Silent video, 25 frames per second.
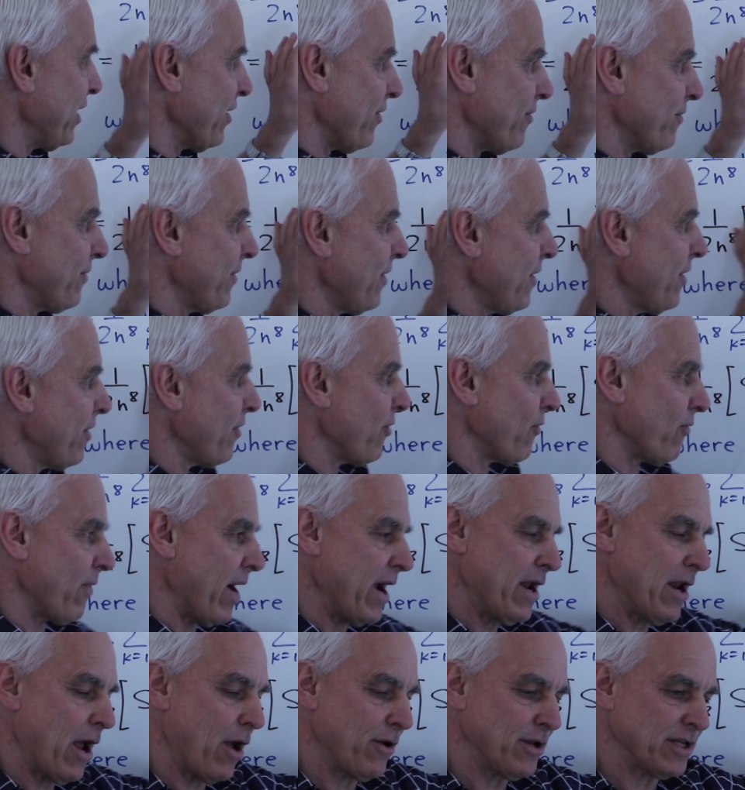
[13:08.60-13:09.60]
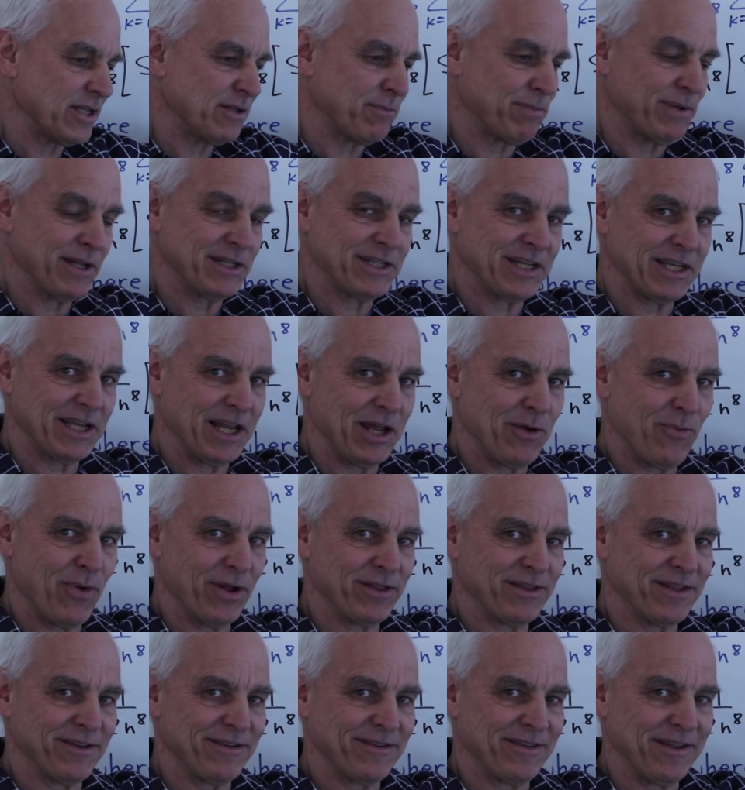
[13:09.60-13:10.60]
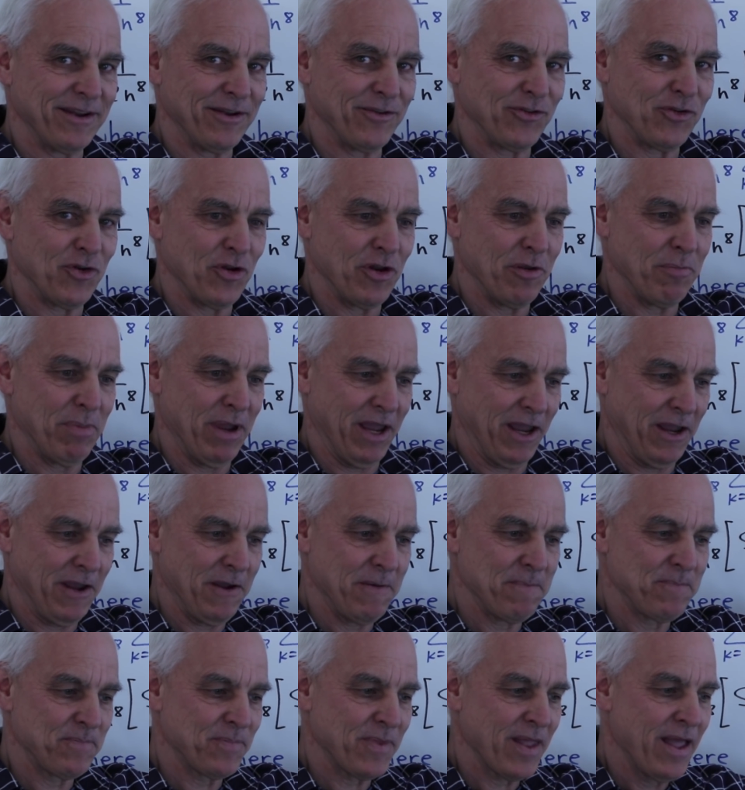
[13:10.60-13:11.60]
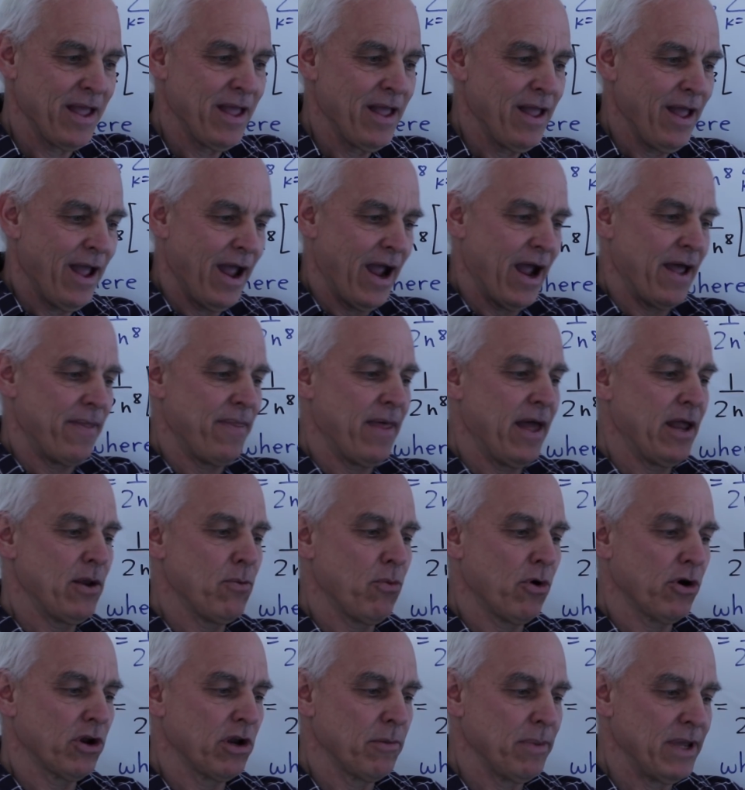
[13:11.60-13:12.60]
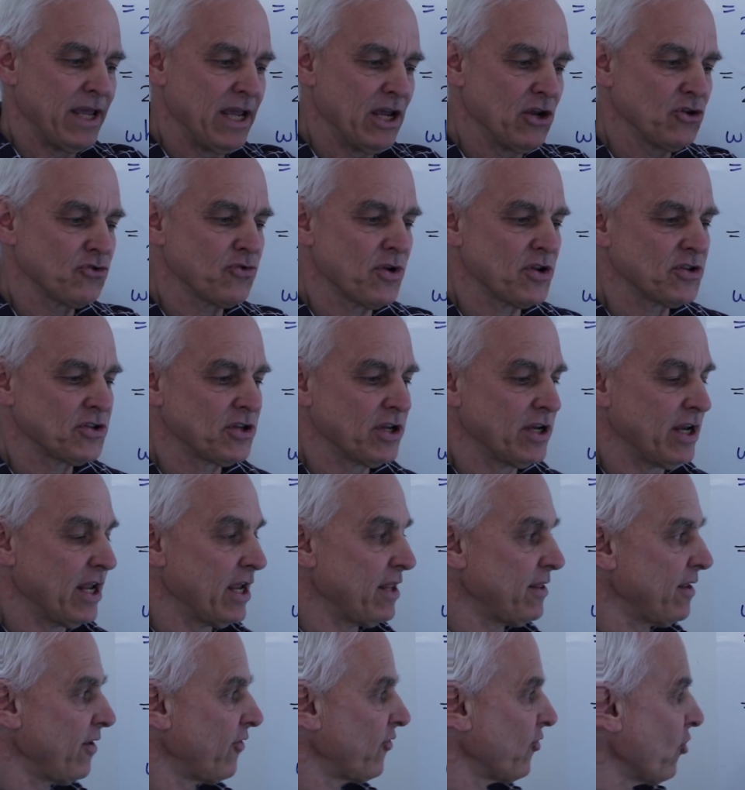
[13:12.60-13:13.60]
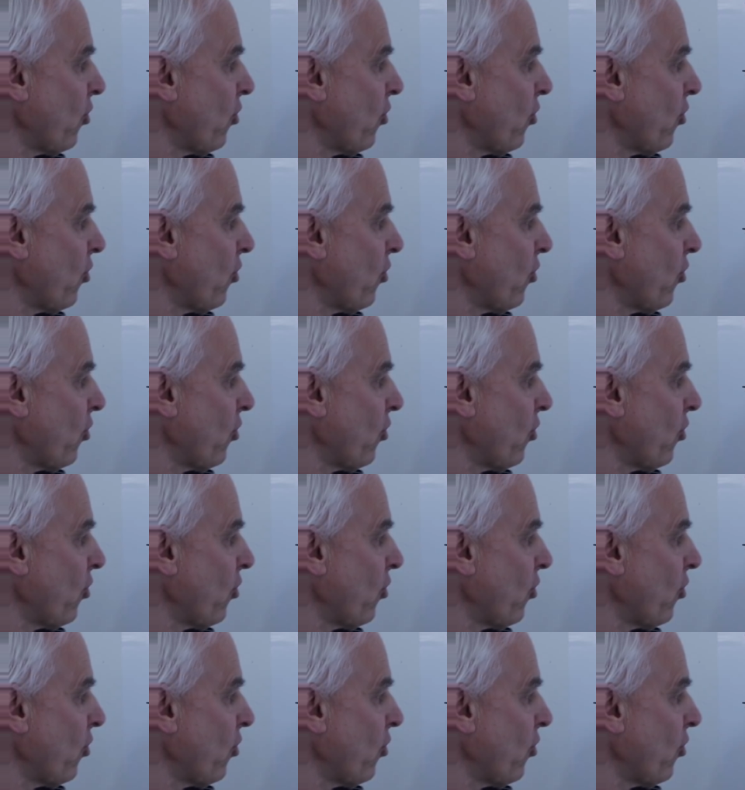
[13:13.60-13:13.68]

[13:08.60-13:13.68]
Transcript: can write out explicitly what this thing is going to be. And then we're going to be interested in this